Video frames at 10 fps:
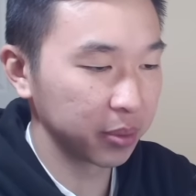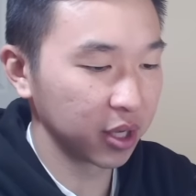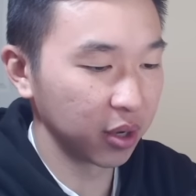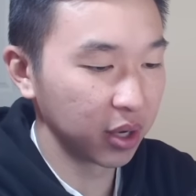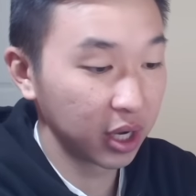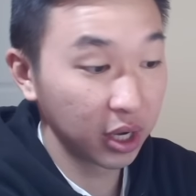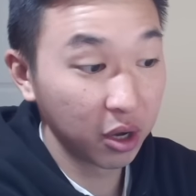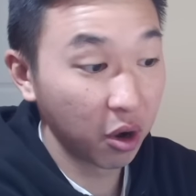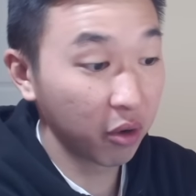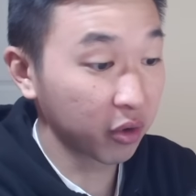So
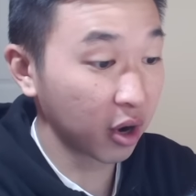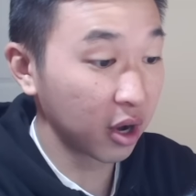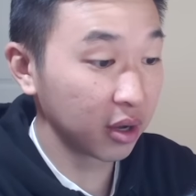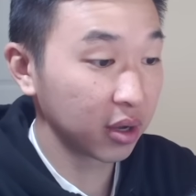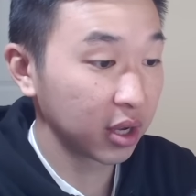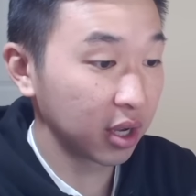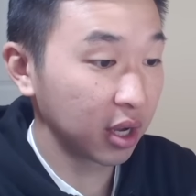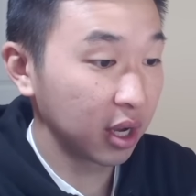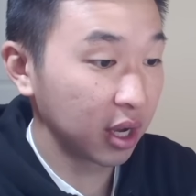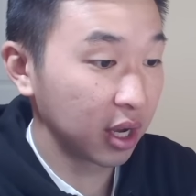overall,
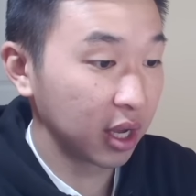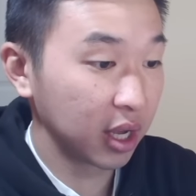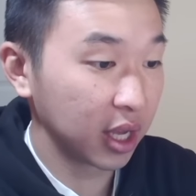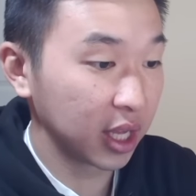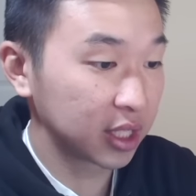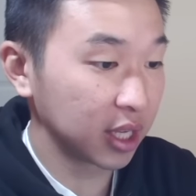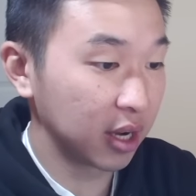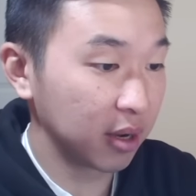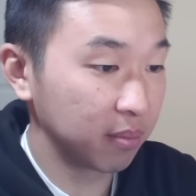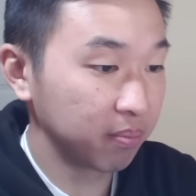it's
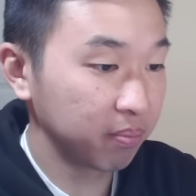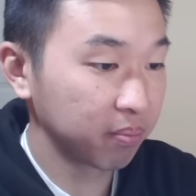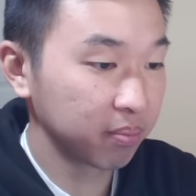um,